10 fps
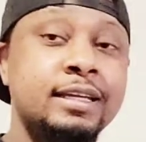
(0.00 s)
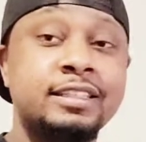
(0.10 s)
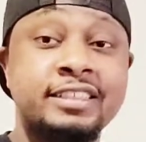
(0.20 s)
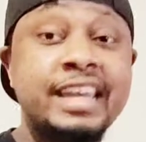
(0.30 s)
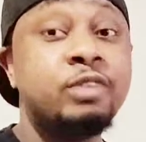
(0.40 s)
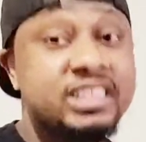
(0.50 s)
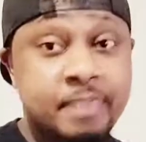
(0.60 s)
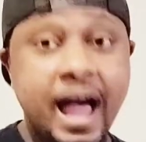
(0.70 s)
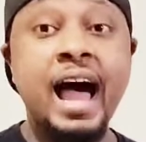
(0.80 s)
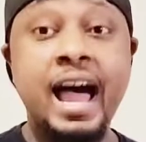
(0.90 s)
She
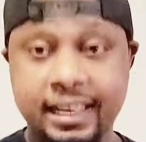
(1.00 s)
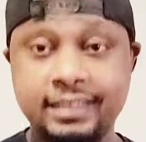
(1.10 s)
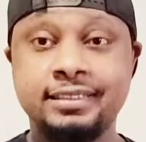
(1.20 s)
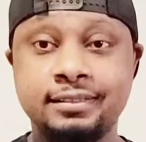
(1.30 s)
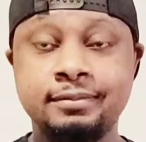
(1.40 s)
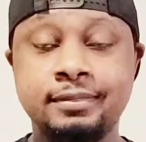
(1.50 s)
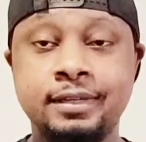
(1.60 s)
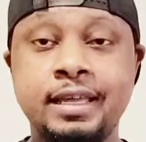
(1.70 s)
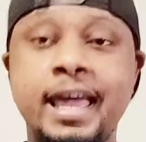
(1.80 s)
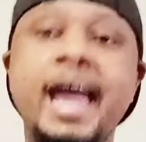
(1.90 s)
responds.
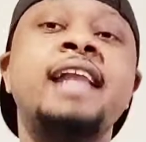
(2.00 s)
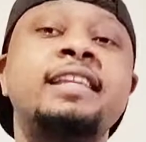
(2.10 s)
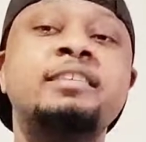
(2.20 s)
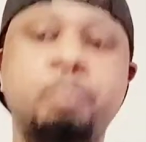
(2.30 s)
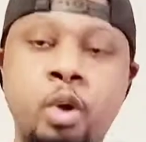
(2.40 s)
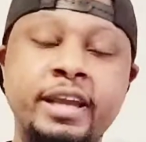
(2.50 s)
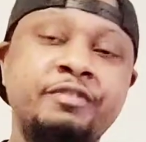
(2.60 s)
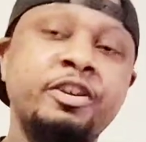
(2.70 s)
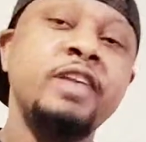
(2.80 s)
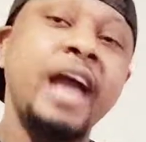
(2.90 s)
At this point,
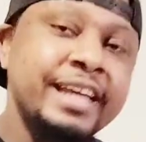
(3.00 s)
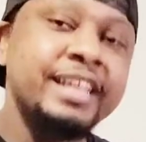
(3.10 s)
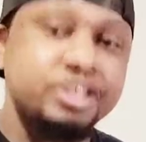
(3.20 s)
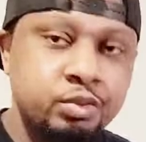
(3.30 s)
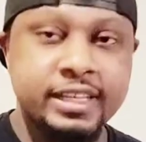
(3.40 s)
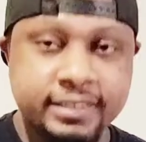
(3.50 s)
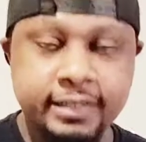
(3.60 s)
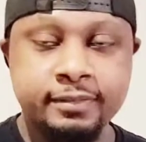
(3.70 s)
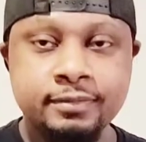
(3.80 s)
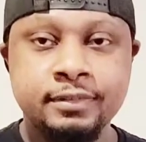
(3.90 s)
if you're not
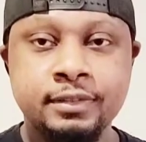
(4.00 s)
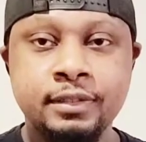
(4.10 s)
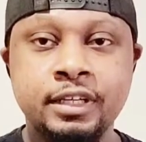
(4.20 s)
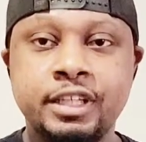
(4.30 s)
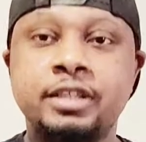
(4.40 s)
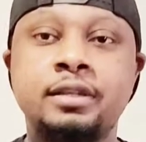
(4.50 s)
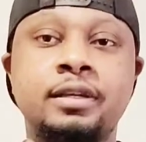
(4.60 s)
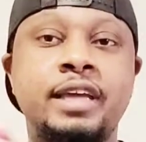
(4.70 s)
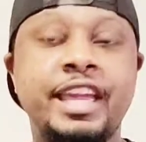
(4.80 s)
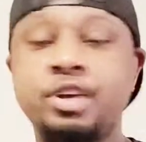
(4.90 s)
interested,
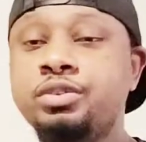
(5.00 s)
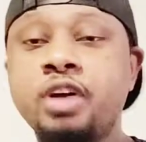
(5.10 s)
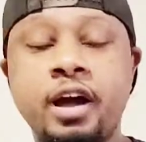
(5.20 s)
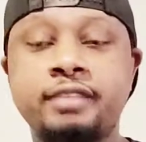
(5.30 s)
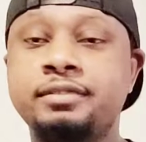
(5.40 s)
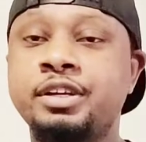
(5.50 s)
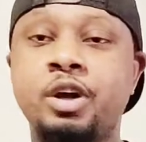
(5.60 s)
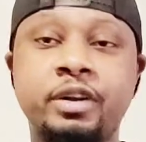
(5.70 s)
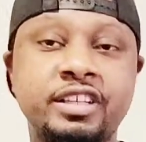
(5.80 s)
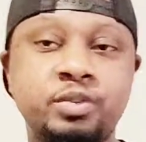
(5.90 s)
and you thought, you
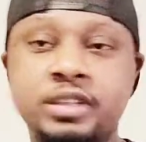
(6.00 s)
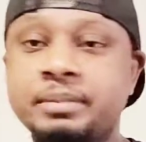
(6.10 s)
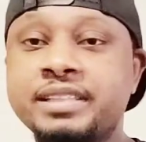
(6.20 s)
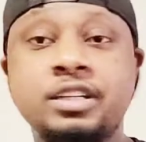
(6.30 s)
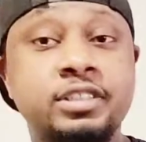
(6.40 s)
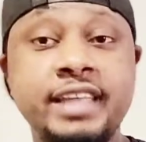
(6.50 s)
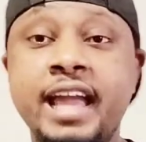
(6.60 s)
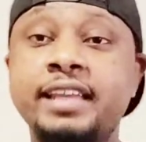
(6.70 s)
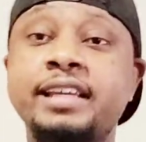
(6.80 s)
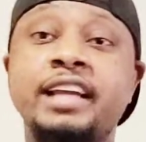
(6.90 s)
know, this was a
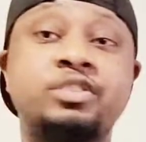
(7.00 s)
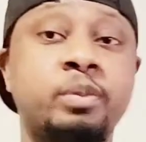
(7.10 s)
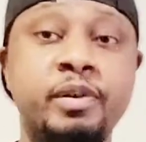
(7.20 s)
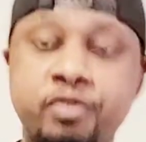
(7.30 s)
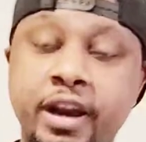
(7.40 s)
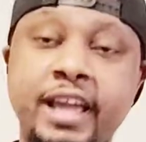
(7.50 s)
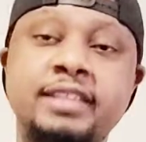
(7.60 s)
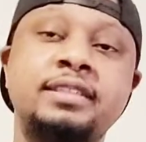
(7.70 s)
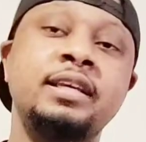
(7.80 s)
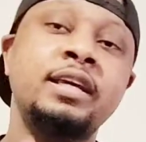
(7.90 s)
misunderstanding, I just want to be
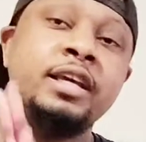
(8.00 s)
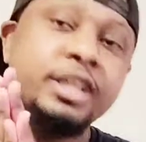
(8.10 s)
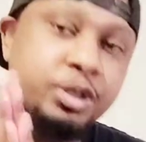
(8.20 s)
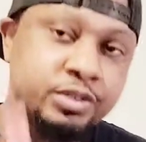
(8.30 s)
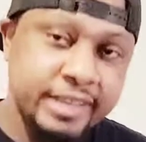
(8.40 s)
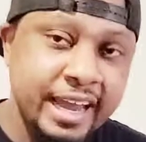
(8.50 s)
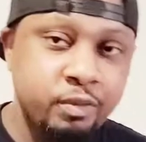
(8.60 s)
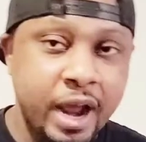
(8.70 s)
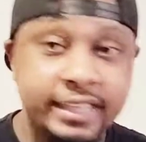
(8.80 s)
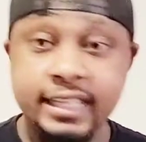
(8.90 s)
friends, you say
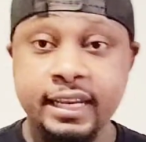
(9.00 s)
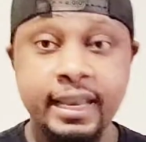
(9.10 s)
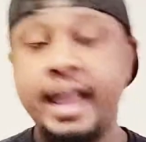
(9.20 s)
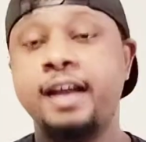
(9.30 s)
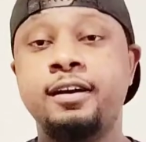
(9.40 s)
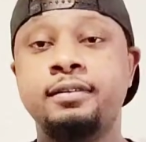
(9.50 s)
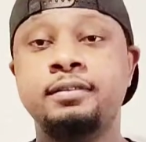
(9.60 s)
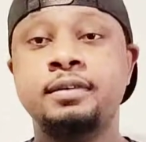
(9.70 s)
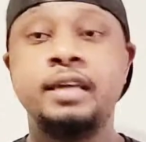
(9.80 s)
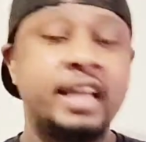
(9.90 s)
it right then and there.
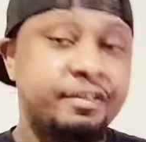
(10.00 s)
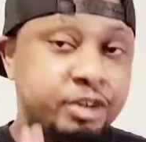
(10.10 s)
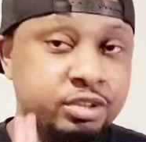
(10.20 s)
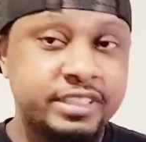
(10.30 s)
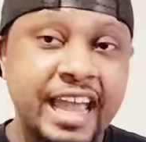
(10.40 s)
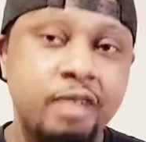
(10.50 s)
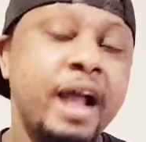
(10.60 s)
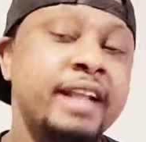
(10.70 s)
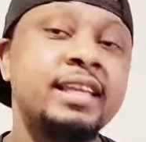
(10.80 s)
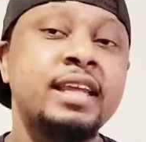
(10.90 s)
If you say it
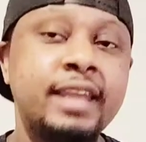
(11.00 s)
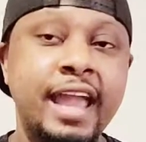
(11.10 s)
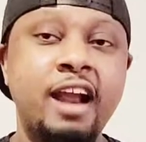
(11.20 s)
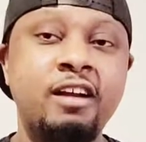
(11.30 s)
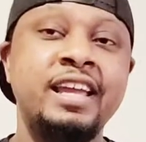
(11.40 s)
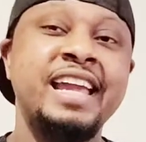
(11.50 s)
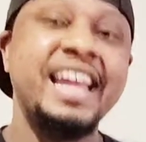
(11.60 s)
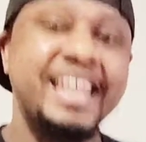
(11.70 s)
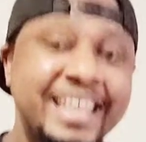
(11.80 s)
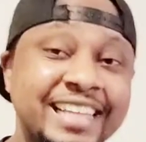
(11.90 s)
right then and there
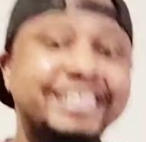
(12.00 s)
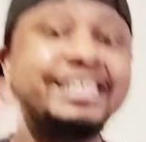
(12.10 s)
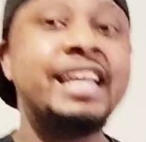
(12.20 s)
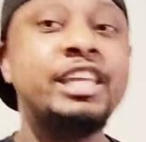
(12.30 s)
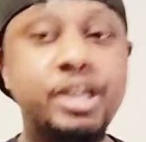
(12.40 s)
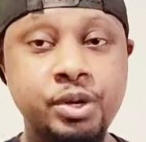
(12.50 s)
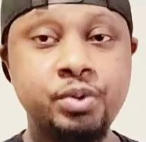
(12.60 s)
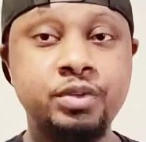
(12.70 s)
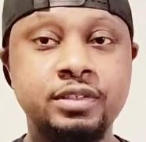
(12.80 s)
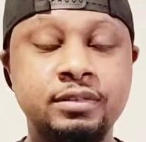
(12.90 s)
and he
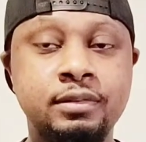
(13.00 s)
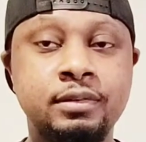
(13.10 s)
continues,